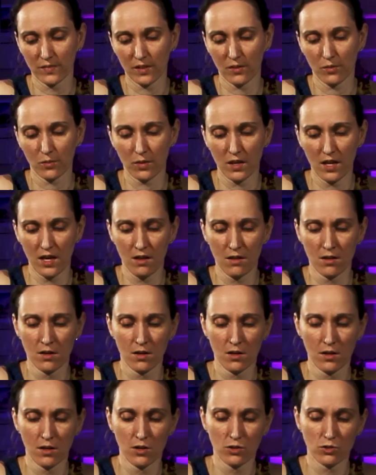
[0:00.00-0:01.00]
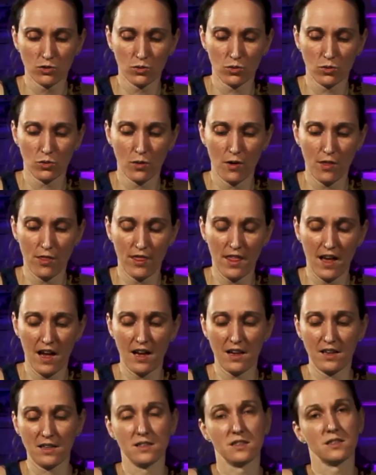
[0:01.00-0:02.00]
Okay, so
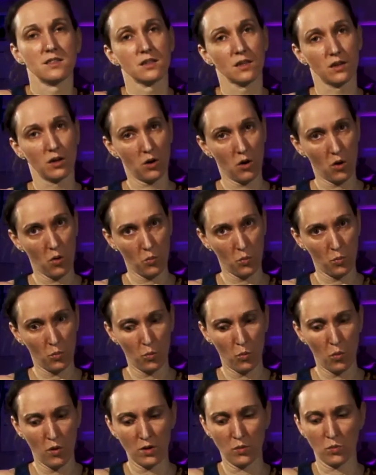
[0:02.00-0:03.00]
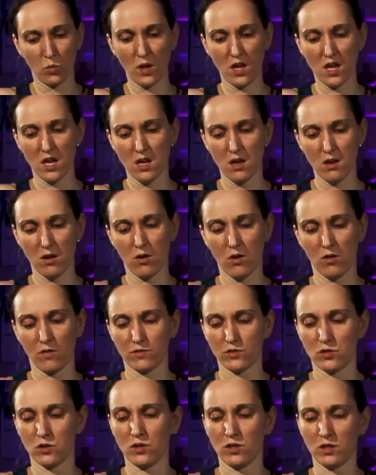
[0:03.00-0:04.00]
that is one way of
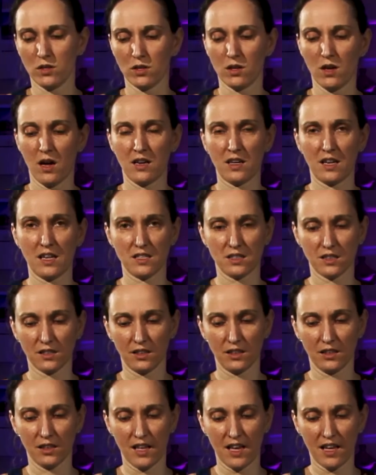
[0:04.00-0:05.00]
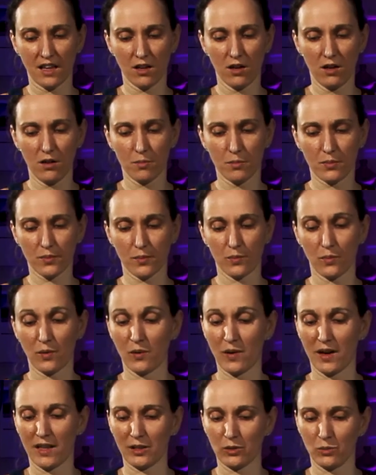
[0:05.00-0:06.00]
doing a nice little egg cup. Well,
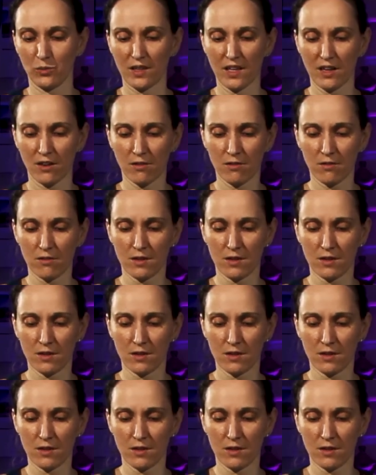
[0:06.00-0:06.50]
hello there.